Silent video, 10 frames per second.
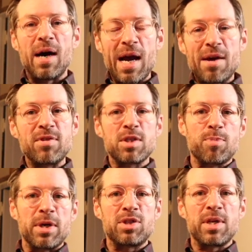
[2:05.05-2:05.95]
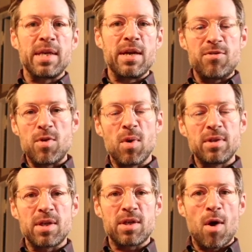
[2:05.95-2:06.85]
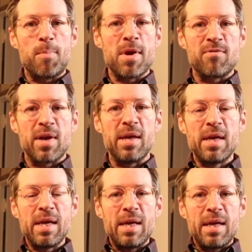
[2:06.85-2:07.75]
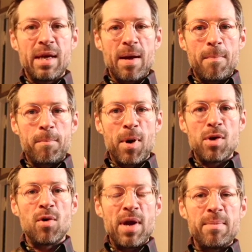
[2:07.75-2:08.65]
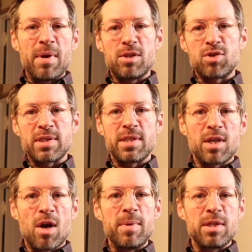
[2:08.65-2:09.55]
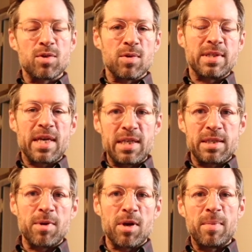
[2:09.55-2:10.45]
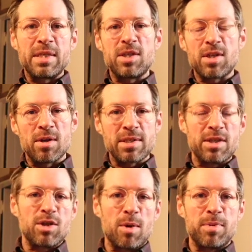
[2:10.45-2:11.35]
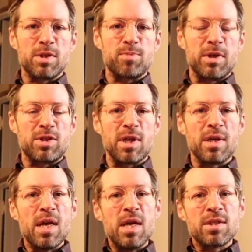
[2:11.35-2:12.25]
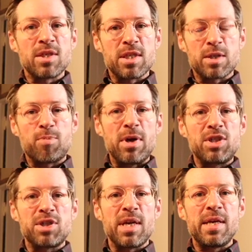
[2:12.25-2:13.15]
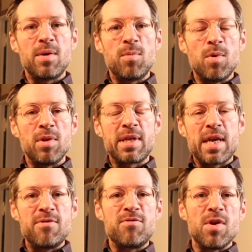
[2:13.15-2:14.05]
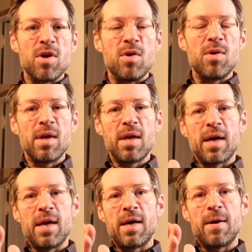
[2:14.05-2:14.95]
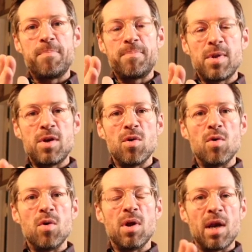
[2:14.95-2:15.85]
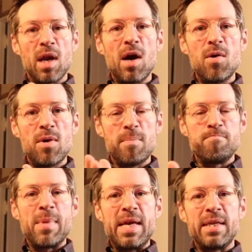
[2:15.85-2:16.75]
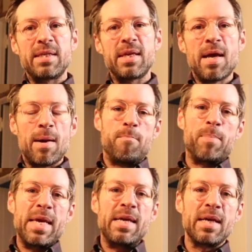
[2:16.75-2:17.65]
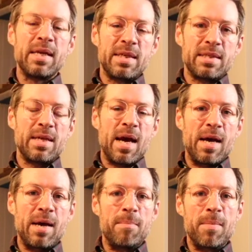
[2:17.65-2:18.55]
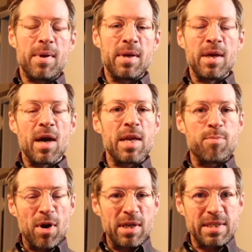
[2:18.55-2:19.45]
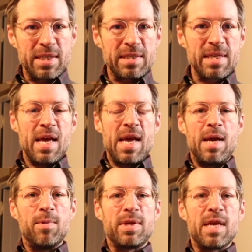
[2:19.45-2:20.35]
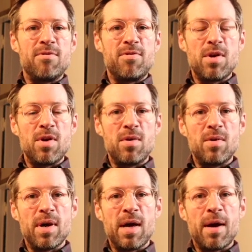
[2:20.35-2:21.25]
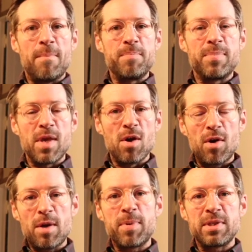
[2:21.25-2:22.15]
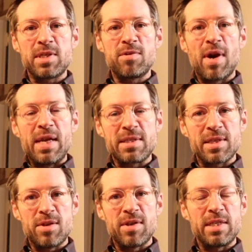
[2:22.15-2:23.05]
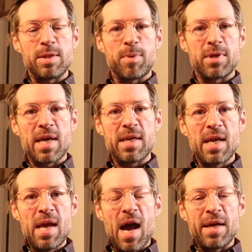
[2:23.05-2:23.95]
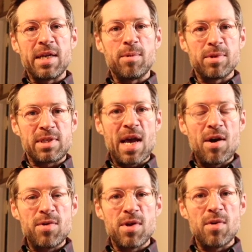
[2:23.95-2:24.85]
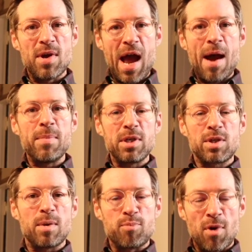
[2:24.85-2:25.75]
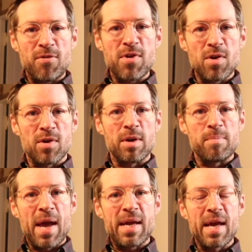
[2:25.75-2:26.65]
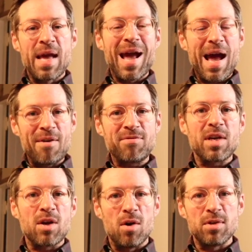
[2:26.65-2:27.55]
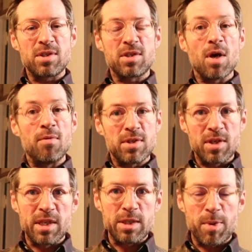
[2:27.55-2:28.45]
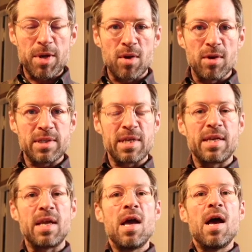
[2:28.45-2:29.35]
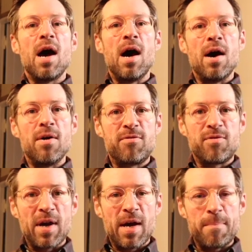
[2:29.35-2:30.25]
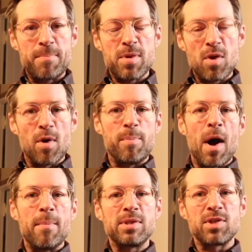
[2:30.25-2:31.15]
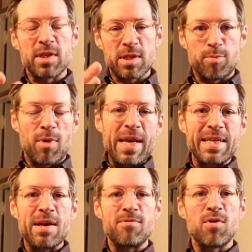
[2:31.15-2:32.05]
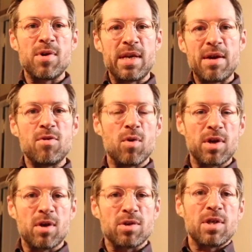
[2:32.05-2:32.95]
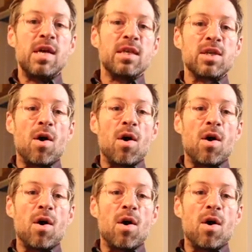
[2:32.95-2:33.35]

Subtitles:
I have the spreadsheet. If you want a copy of it, put your email address in the comments or send it to me on a message. I'll send you a copy of the spreadsheet. So the spreadsheet will give you your low, mid and peak nightly prices. It will give you the occupancy rates that you need to put in, and then it will tell you how much profit you're going to make after costs. Obviously you need to put your costs in of your apartment, so to break it down for you and give you all the costs.